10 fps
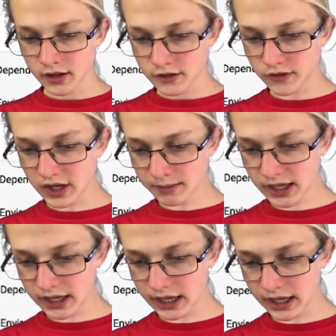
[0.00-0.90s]
So if you come down
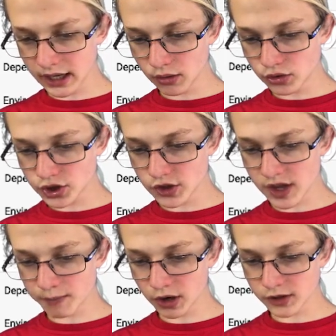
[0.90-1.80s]
here, it will show the
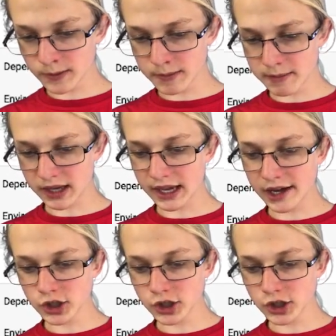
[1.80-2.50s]
approximate member count.